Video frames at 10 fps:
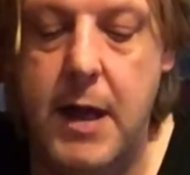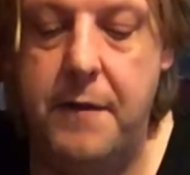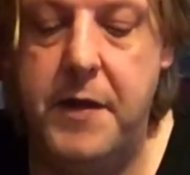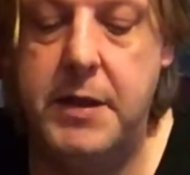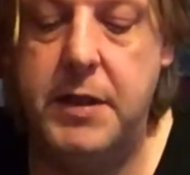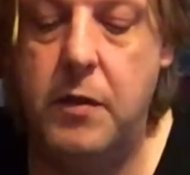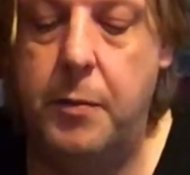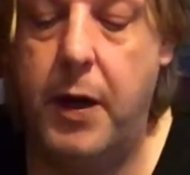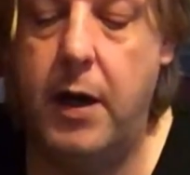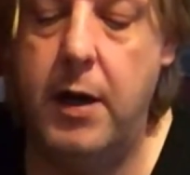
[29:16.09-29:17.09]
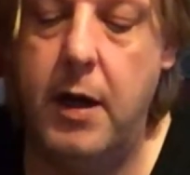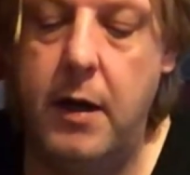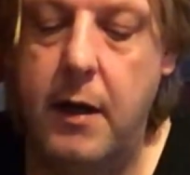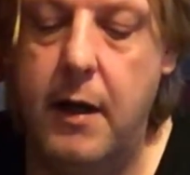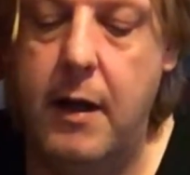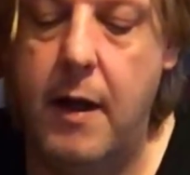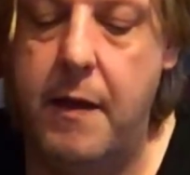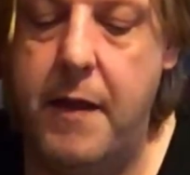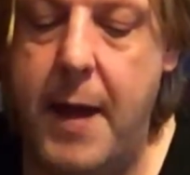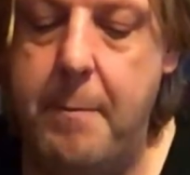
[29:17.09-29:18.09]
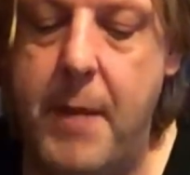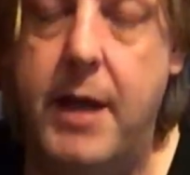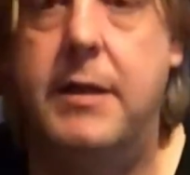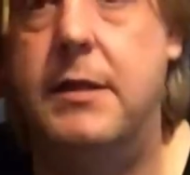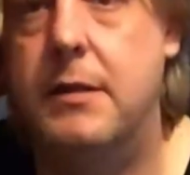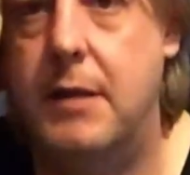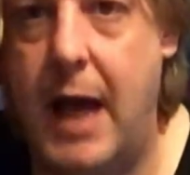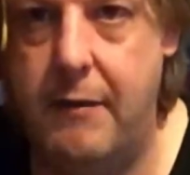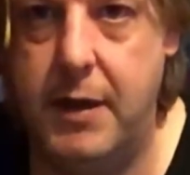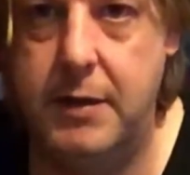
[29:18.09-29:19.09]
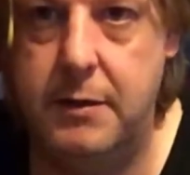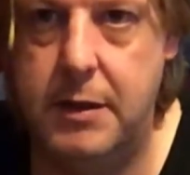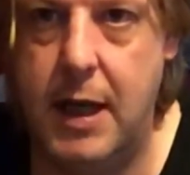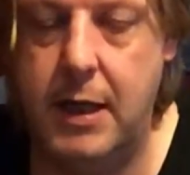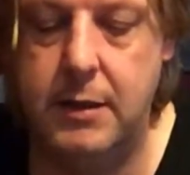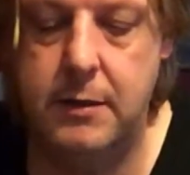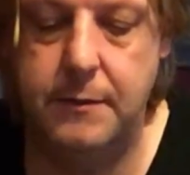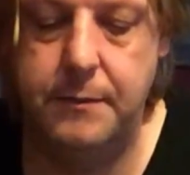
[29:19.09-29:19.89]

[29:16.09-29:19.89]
If this is your partner, they miss having sex.